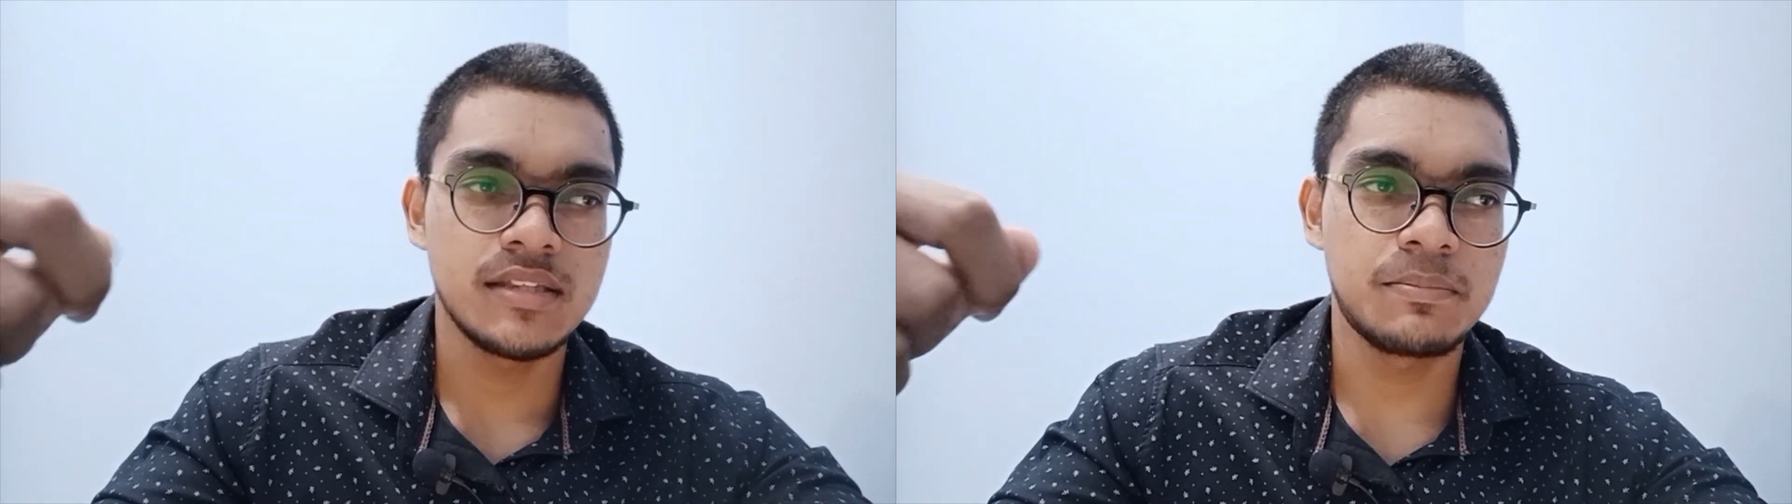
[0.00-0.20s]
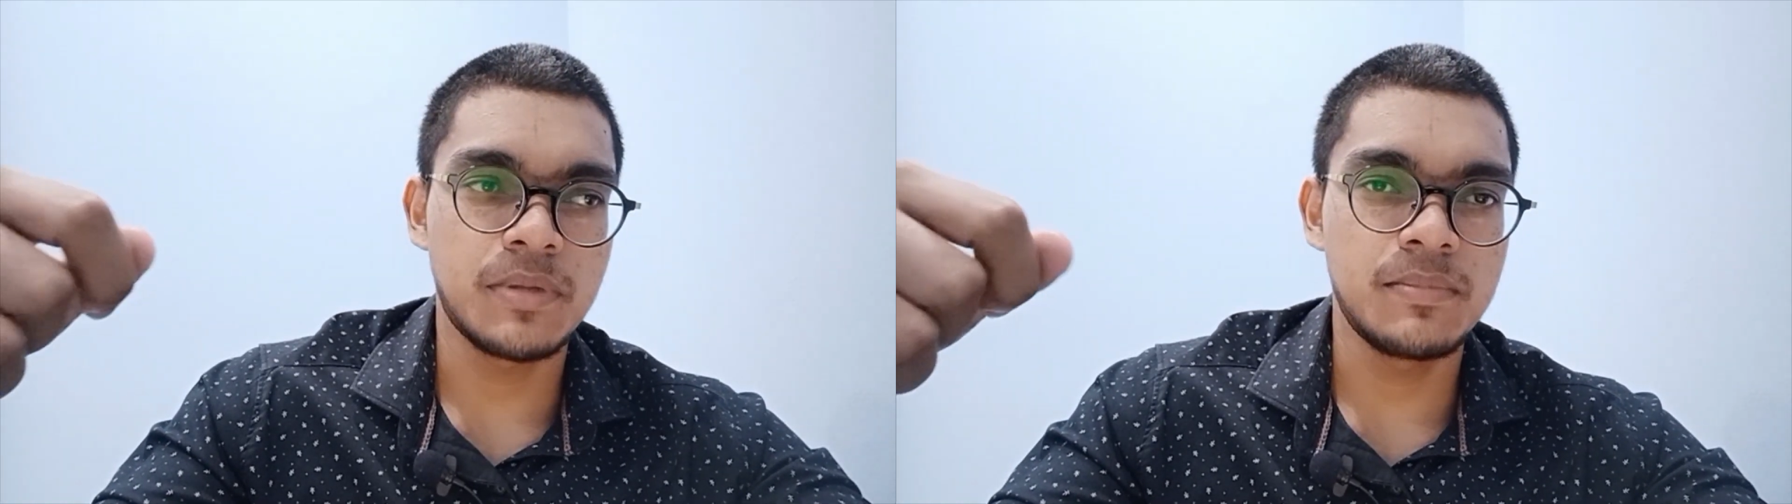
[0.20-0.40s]

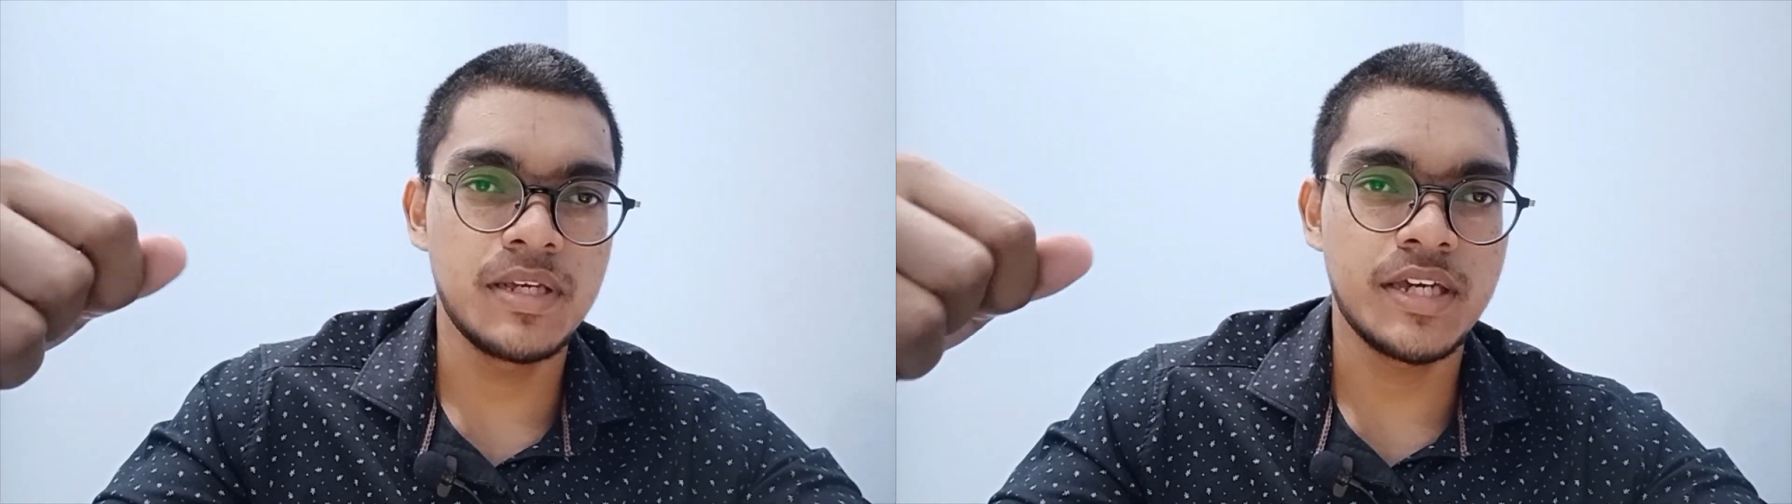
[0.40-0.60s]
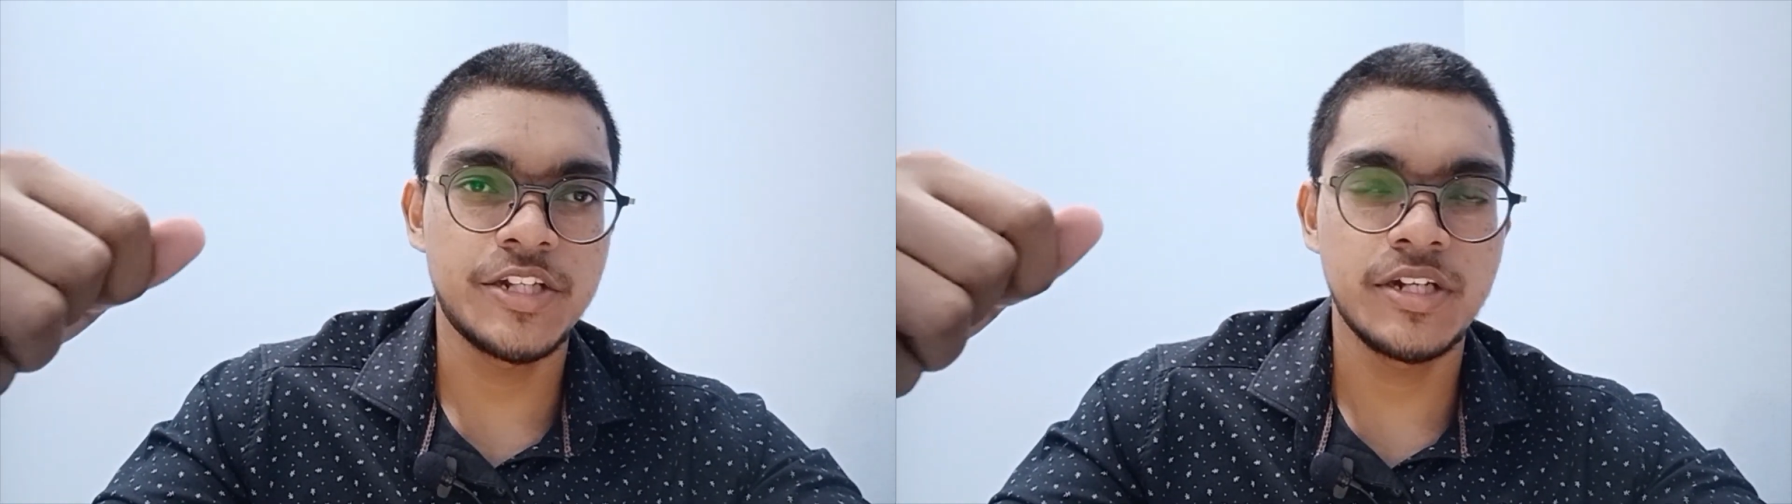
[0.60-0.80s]
the
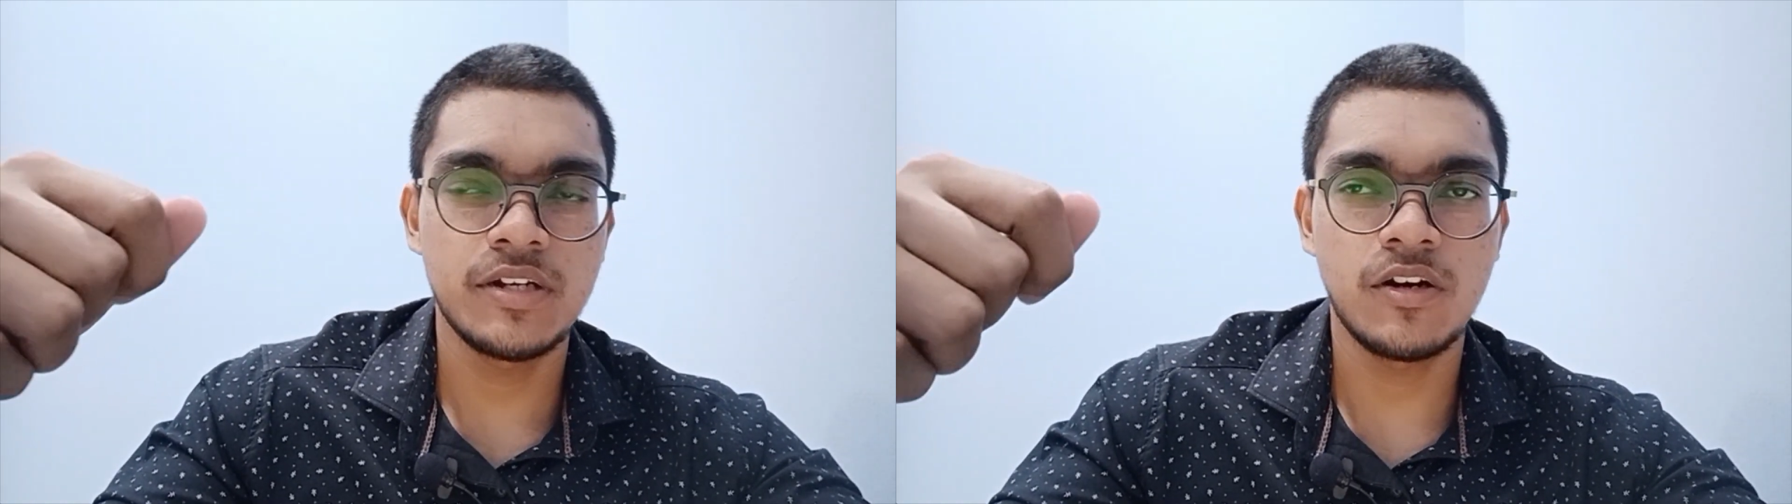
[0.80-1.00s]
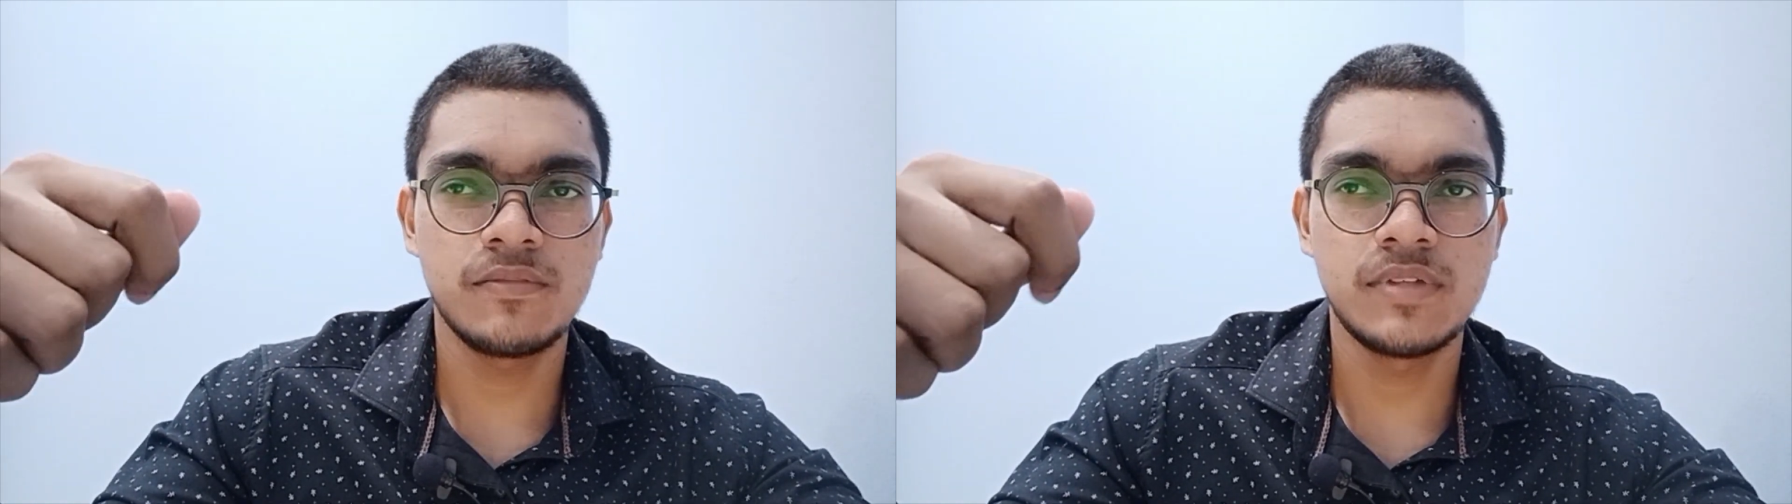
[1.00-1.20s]
publication
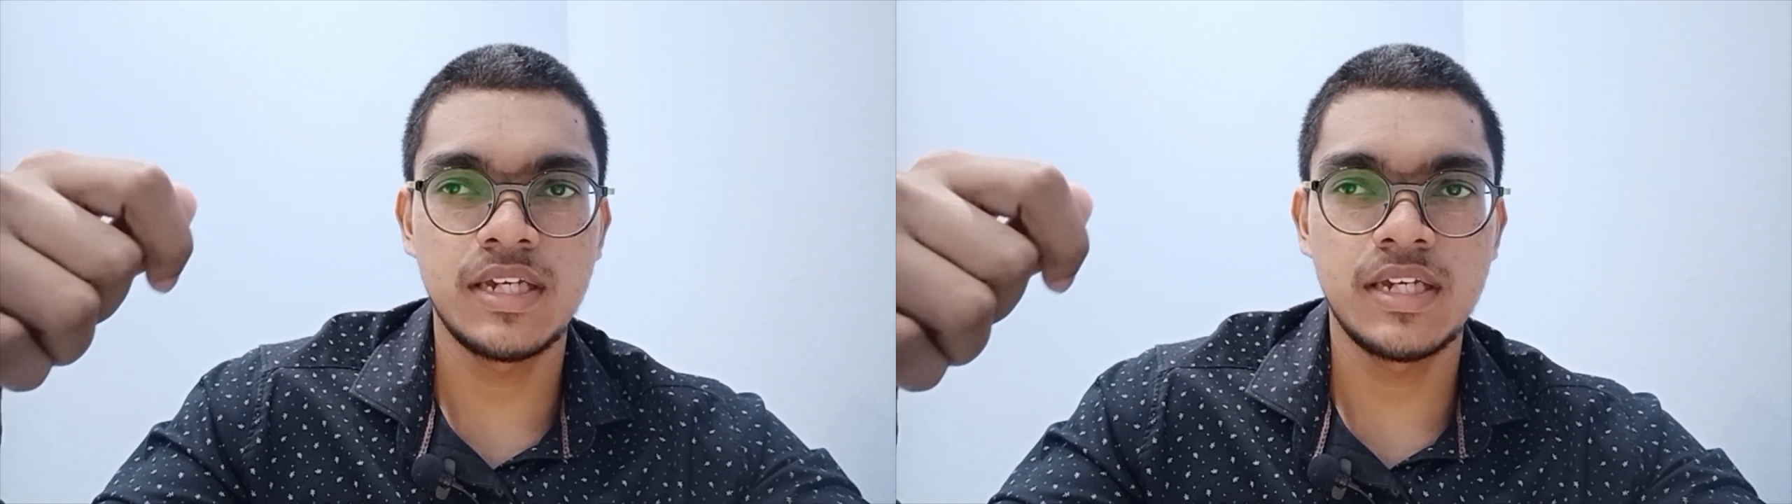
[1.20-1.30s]
of the